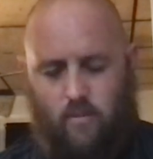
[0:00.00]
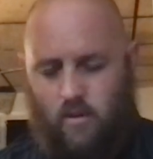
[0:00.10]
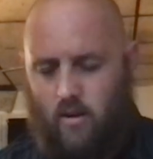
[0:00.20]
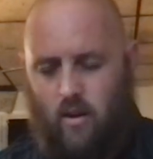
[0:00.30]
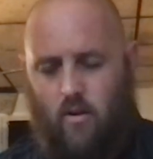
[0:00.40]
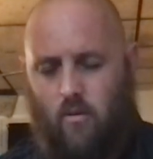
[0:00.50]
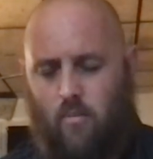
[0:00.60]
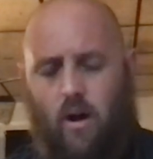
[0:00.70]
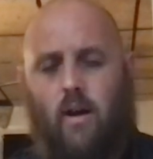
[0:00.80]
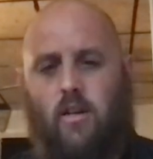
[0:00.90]
you know,
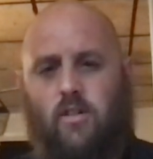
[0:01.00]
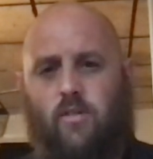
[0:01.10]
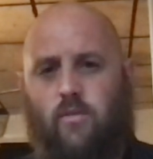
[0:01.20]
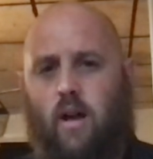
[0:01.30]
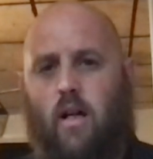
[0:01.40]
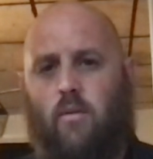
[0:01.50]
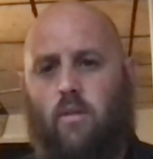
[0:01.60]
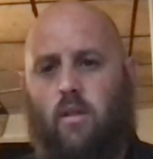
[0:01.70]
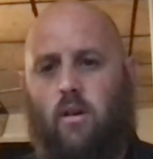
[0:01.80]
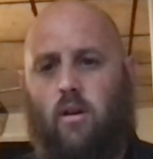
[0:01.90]
punished for following
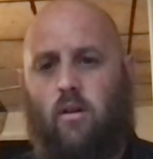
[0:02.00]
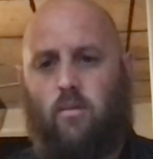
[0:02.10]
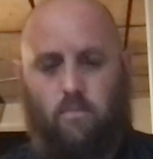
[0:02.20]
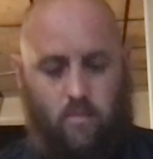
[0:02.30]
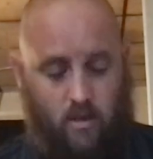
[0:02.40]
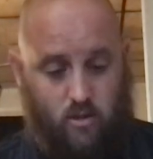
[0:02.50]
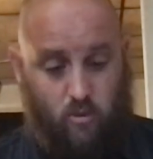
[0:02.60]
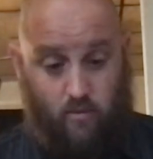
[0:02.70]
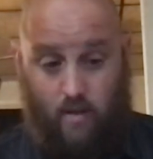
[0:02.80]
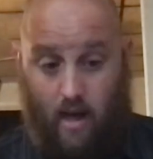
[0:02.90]
the law because we're
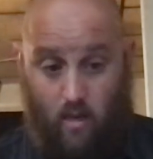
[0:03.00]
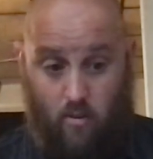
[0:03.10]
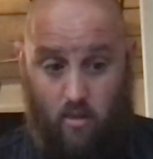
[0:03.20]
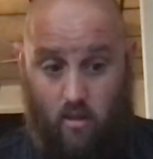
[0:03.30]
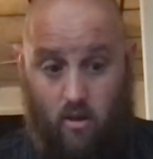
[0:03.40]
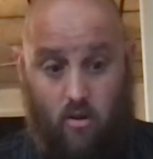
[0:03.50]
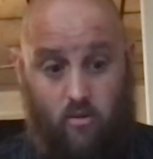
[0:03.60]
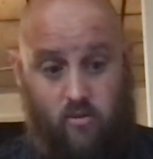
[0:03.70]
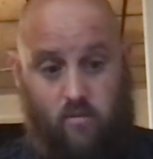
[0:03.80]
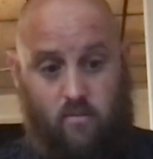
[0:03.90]
following the laws.